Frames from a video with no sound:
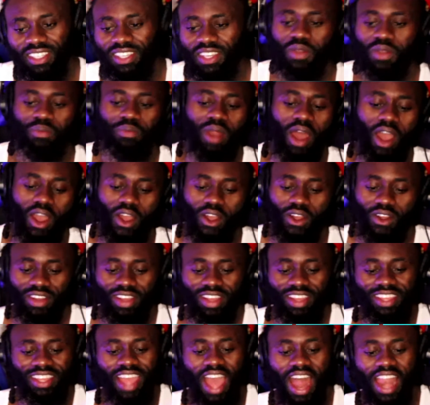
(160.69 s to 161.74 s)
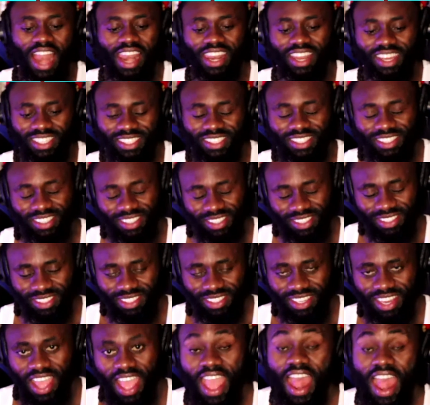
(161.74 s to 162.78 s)
Bro, y'all listen,
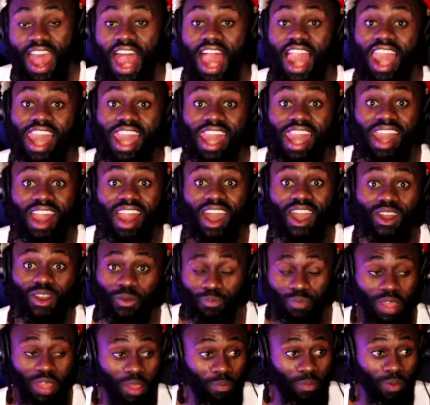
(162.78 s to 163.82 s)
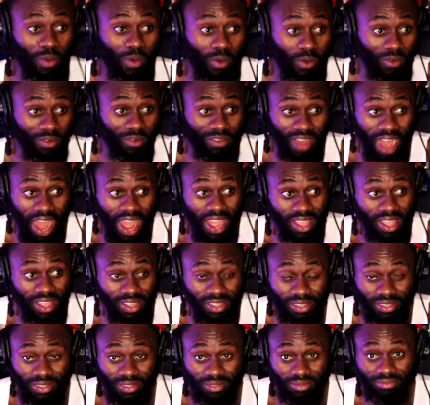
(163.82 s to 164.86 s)
a lot of people, right,
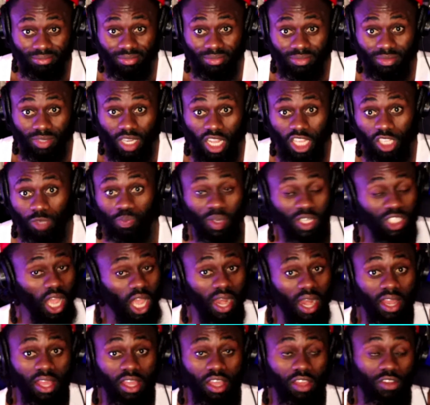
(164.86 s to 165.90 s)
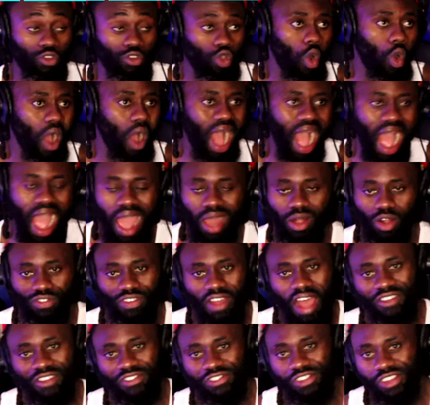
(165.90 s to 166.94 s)
especially if you're out of
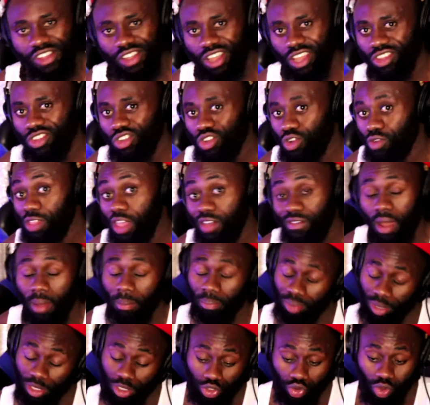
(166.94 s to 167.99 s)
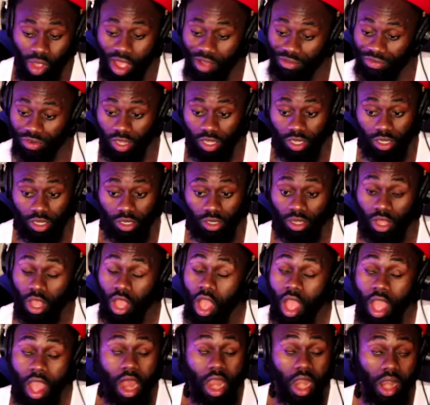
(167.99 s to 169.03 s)
Africa, you've never been to Africa,
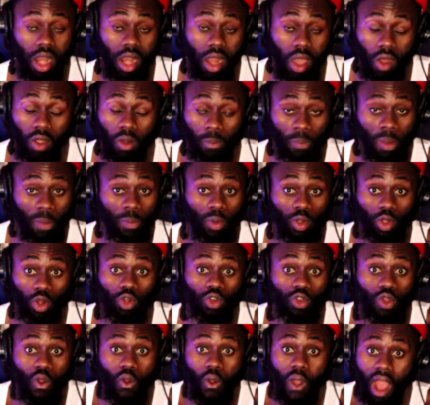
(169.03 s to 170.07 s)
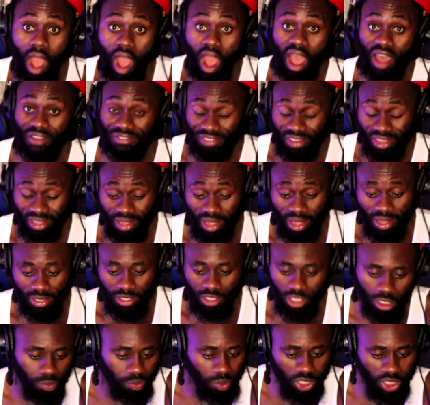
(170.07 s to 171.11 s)
a lot of people don't know how Africa is,
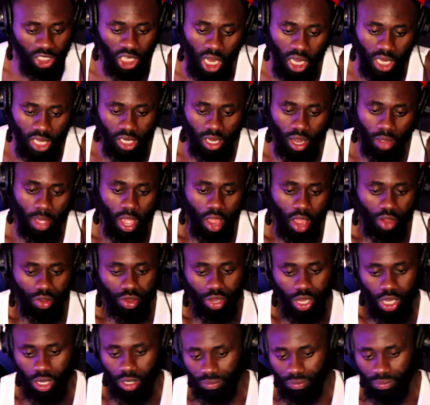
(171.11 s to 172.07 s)
especially in America.